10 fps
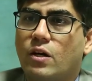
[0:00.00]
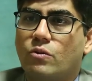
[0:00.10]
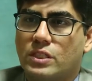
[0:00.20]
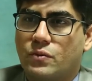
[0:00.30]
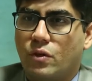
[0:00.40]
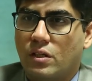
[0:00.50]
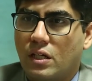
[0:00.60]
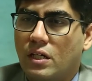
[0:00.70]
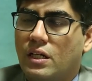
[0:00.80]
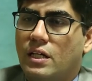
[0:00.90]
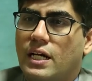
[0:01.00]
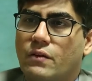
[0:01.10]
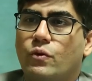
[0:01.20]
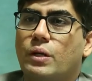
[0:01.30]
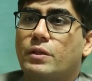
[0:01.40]
houses for the
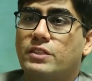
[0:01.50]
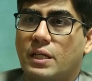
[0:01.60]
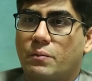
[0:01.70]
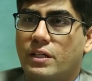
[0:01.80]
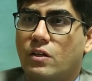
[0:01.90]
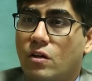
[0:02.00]
affordable segment,